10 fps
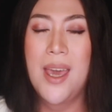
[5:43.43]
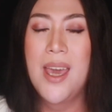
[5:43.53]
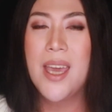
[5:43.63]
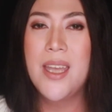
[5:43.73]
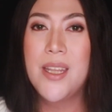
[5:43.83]

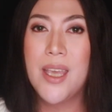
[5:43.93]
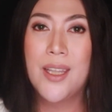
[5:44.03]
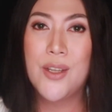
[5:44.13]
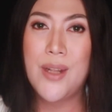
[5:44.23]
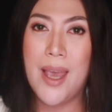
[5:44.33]
in an
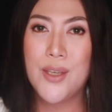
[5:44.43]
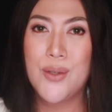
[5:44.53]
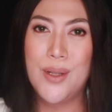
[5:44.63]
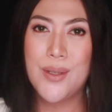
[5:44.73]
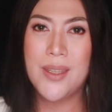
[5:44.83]

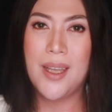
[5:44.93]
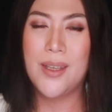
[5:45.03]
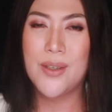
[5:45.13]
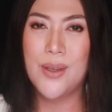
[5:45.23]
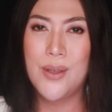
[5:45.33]
international
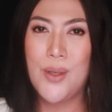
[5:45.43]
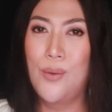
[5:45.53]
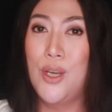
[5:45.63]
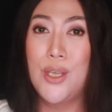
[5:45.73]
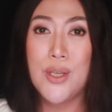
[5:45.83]
stage. So
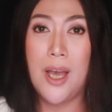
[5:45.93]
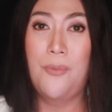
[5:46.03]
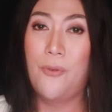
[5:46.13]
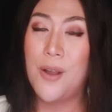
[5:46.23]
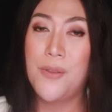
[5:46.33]
good
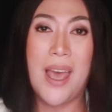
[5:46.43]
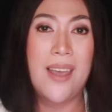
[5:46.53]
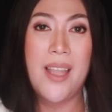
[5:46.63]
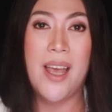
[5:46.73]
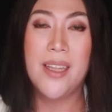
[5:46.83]
job for
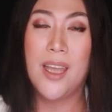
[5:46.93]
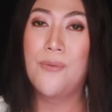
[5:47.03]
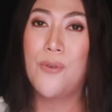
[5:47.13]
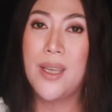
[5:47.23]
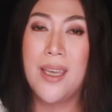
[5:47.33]
Thailand and
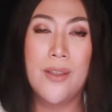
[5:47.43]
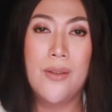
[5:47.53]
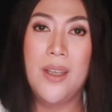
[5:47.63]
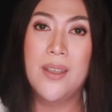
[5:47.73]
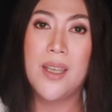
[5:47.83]
for
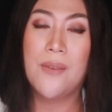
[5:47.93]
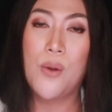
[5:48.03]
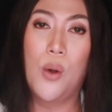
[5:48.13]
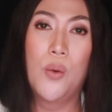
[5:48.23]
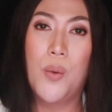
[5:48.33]
Indonesia
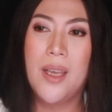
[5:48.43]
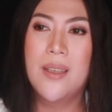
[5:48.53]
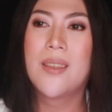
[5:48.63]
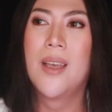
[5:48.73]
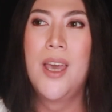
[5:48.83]
for
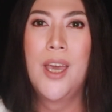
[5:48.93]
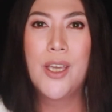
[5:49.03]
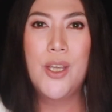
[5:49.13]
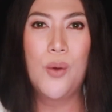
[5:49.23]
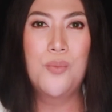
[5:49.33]
always,
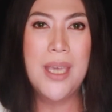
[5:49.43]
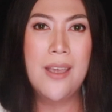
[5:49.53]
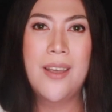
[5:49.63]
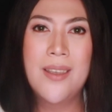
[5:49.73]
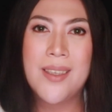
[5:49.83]

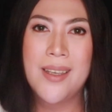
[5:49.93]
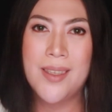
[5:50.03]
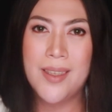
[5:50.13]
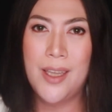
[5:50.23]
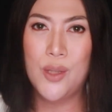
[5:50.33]
being
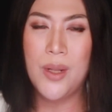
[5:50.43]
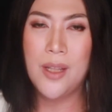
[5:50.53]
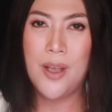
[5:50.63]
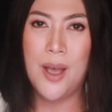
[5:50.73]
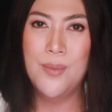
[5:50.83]
consistent when
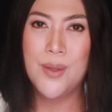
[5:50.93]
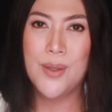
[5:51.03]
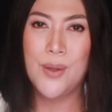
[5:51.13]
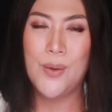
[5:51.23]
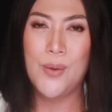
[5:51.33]
it comes
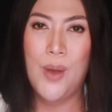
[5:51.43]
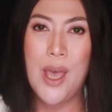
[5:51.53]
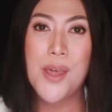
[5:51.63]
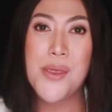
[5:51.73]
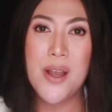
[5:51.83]
to
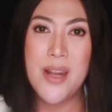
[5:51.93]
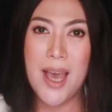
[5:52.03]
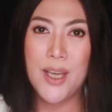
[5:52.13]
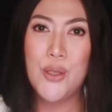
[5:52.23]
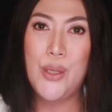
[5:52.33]
their
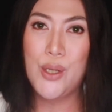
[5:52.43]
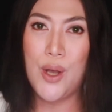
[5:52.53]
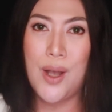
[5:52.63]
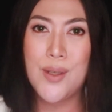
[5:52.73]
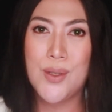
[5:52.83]
national
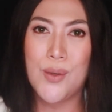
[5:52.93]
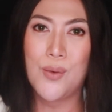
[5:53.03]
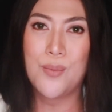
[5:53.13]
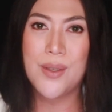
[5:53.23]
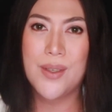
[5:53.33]

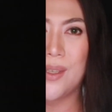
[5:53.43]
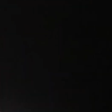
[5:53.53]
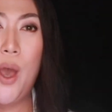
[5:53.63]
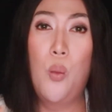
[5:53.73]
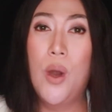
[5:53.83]
costumes.
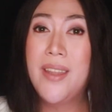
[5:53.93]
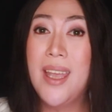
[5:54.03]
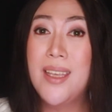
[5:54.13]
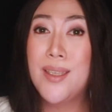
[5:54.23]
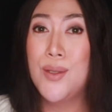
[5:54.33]
Now, what
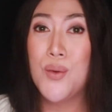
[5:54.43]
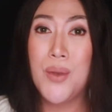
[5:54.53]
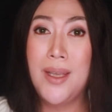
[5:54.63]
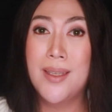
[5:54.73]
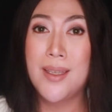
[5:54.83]
is the
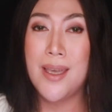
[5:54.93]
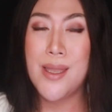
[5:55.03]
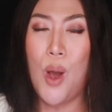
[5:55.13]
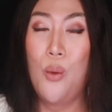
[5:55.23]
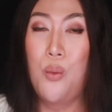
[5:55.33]
reason
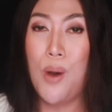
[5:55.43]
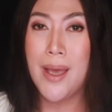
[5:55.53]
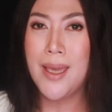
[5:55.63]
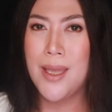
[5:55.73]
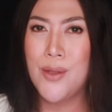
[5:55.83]

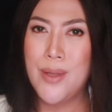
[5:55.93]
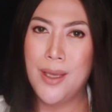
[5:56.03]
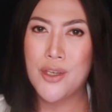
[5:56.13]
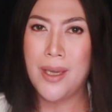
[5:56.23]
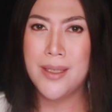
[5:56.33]
why
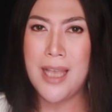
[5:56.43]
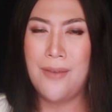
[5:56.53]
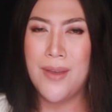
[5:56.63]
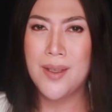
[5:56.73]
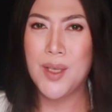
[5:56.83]
Indonesia is
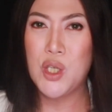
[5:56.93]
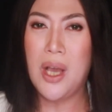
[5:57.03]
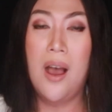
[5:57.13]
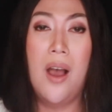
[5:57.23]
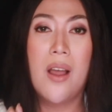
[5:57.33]
having such
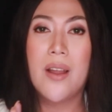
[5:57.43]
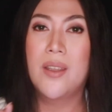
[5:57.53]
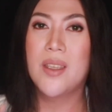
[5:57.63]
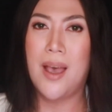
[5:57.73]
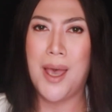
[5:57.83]
a hard
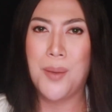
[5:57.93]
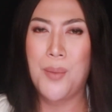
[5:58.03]
time